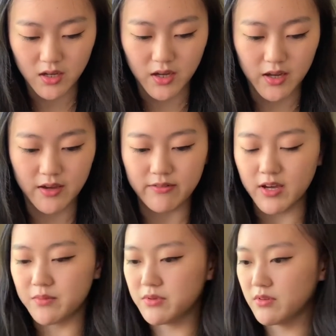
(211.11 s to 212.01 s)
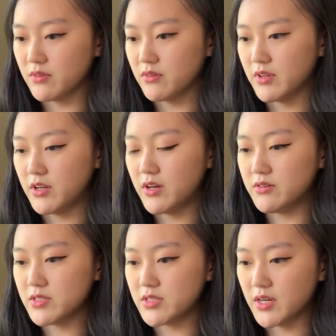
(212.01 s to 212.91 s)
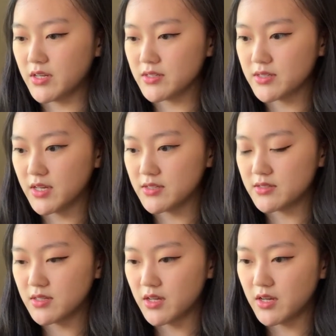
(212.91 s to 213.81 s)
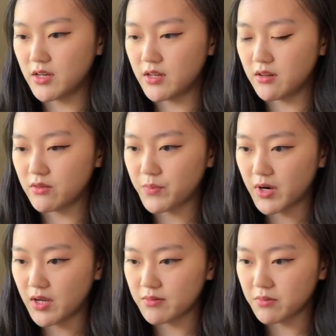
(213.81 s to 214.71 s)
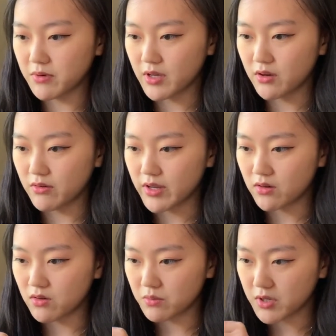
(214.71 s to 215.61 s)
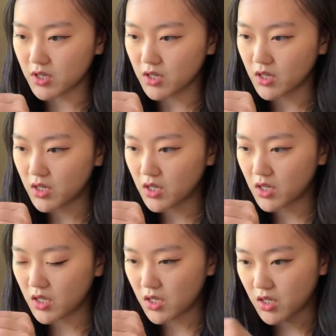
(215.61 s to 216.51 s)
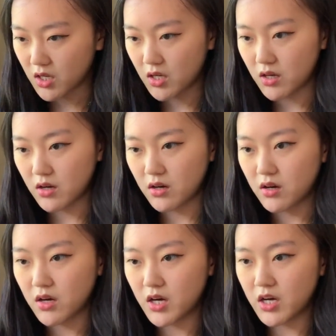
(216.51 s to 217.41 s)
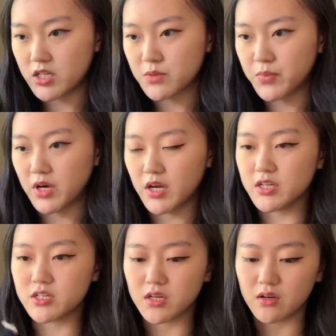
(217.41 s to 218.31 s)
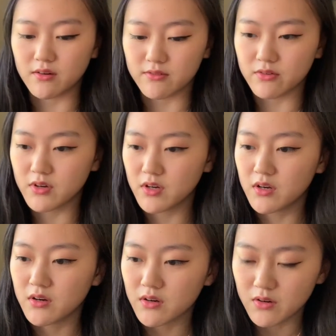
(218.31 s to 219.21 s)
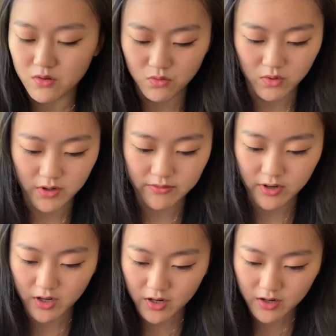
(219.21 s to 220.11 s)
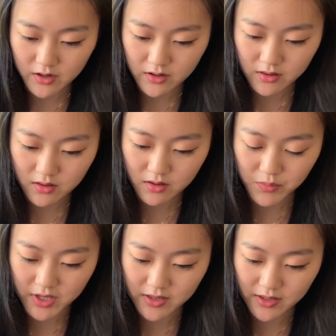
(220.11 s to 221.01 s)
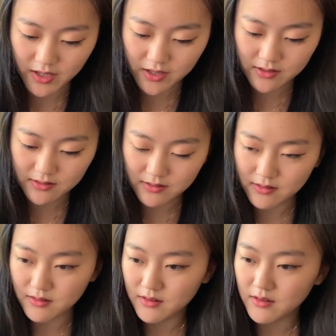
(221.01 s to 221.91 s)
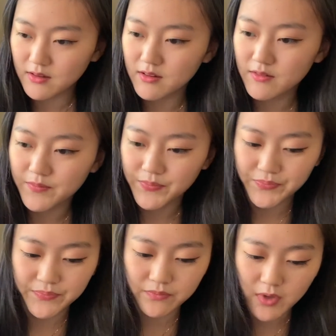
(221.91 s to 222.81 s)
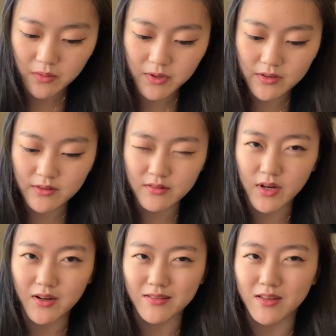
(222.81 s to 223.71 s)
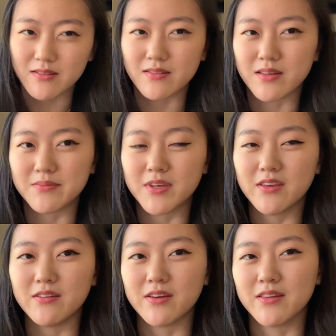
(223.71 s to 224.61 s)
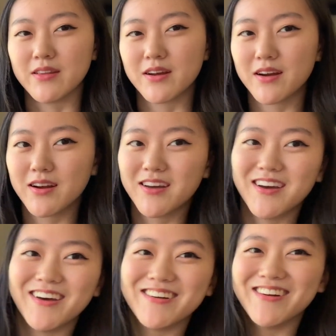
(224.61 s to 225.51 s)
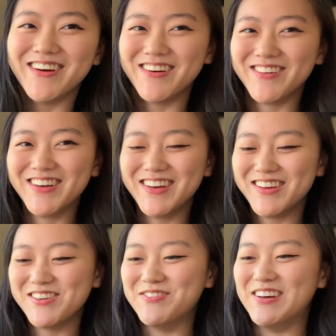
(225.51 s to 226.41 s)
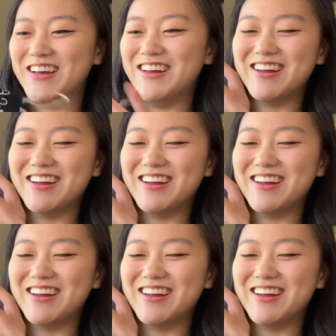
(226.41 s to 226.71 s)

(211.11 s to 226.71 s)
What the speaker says: I have absolutely no aesthetic sense, and it is probably going to be a hodgepodge of wherever the pin lands. Maybe aesthetic sense is something you can learn. I don't know. But